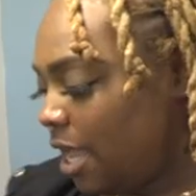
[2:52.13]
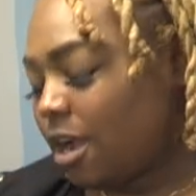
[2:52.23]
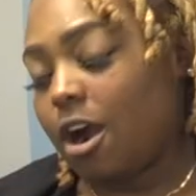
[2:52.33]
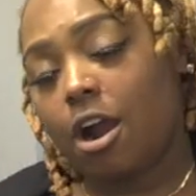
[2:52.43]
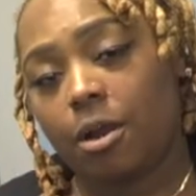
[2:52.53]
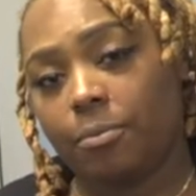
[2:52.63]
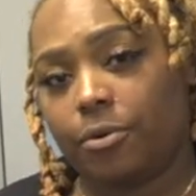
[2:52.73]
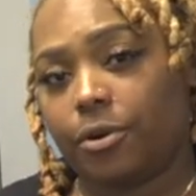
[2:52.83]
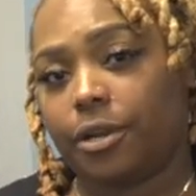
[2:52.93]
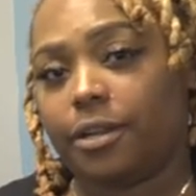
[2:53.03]

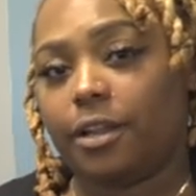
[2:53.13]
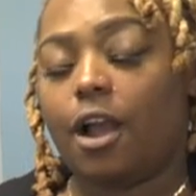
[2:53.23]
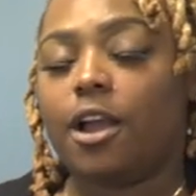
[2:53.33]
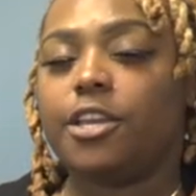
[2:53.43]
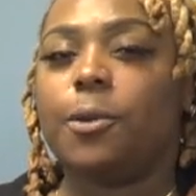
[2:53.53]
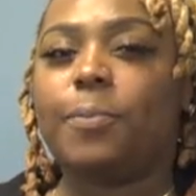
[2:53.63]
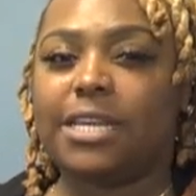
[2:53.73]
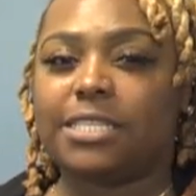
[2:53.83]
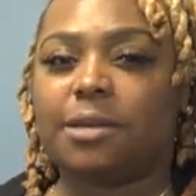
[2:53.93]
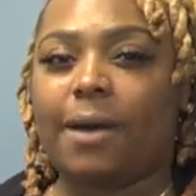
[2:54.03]
Cardboard. Your
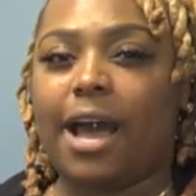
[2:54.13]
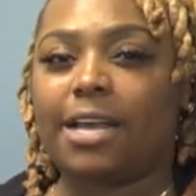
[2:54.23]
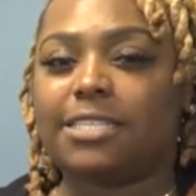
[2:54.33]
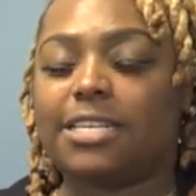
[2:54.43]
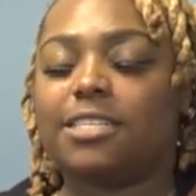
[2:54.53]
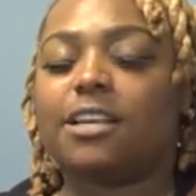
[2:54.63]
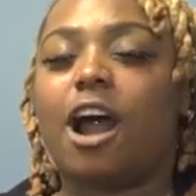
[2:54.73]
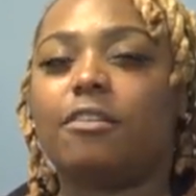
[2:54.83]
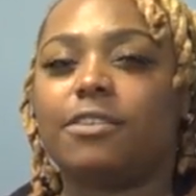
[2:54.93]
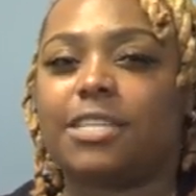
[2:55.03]
pizza boxes
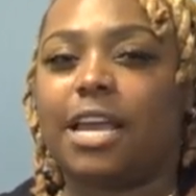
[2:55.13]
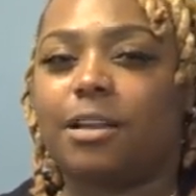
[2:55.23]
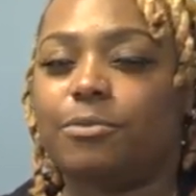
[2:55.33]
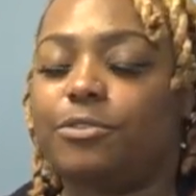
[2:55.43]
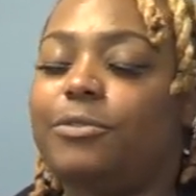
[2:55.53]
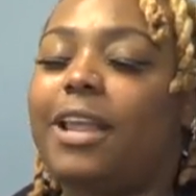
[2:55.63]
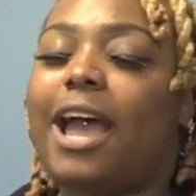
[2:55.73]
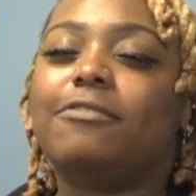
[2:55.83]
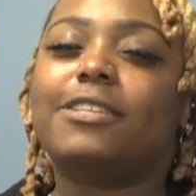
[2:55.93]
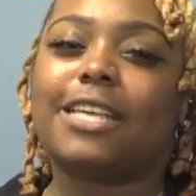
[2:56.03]
are recyclable. Do
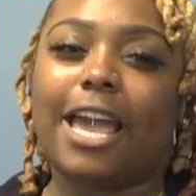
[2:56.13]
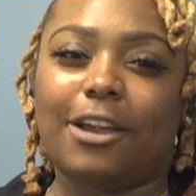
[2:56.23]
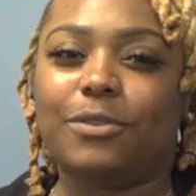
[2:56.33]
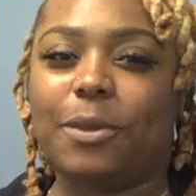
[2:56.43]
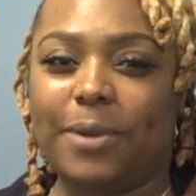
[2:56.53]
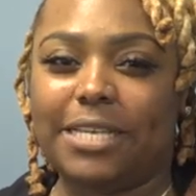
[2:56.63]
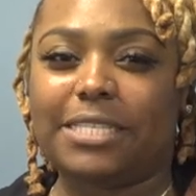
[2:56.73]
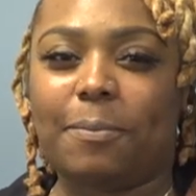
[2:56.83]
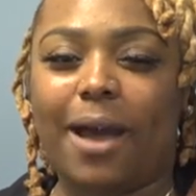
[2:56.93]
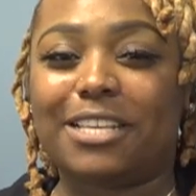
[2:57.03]
not recycle the
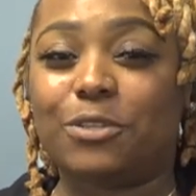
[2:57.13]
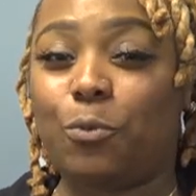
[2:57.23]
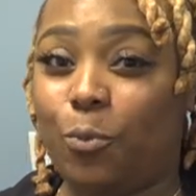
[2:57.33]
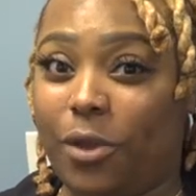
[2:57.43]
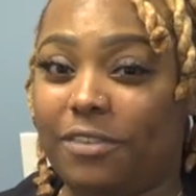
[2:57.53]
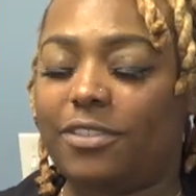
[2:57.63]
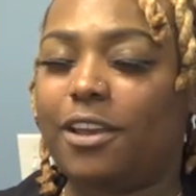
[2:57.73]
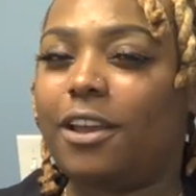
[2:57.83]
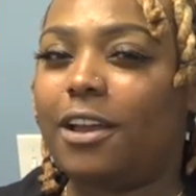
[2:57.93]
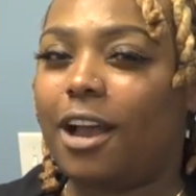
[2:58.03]
pizza box with
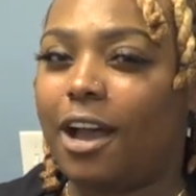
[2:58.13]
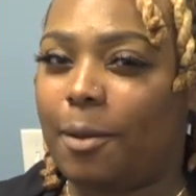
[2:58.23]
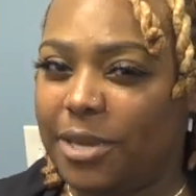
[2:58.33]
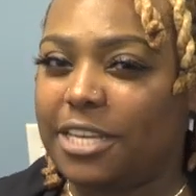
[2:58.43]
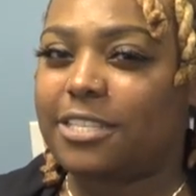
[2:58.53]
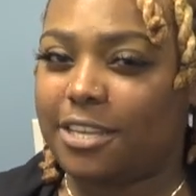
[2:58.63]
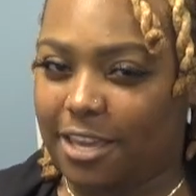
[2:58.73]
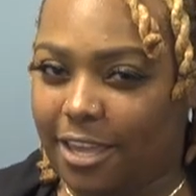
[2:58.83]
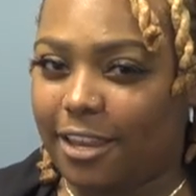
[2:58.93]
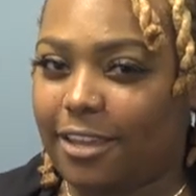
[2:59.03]
a pizza
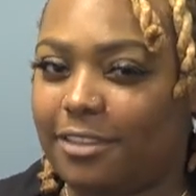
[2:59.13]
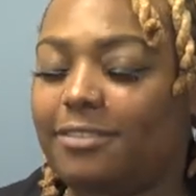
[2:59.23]
in it.